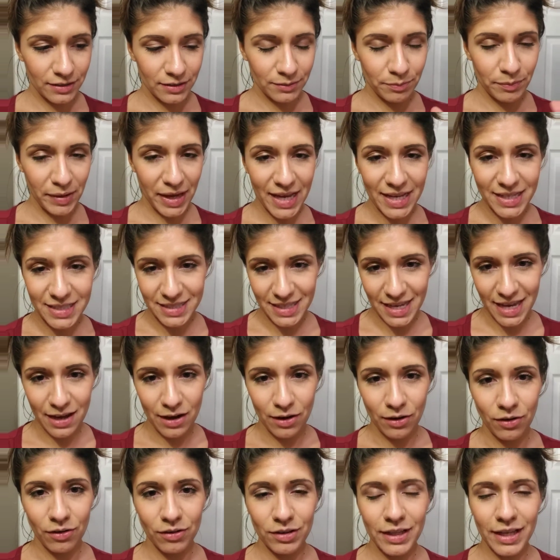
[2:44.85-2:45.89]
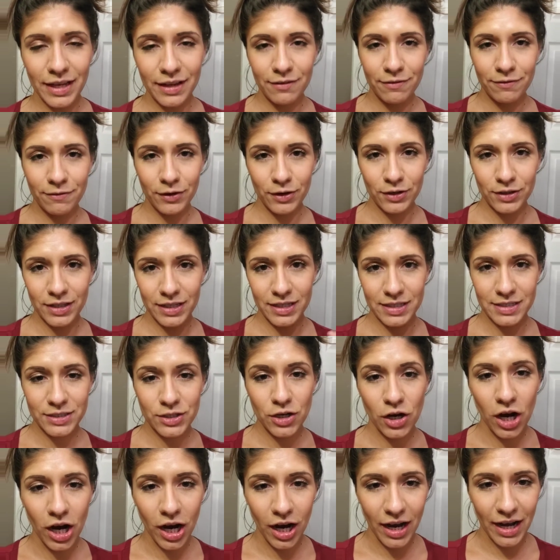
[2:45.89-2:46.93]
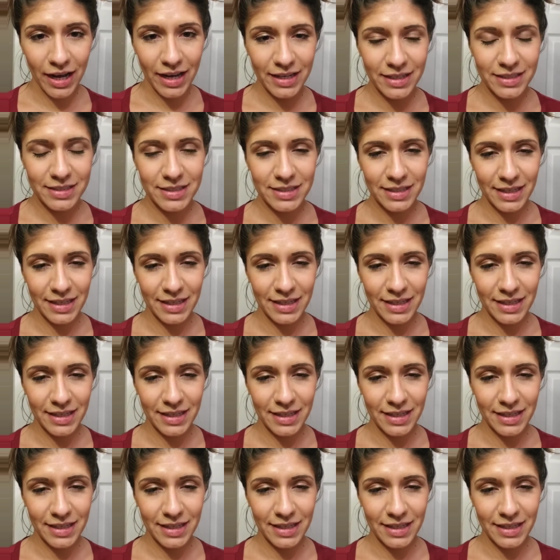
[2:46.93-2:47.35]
bake sale like for this cause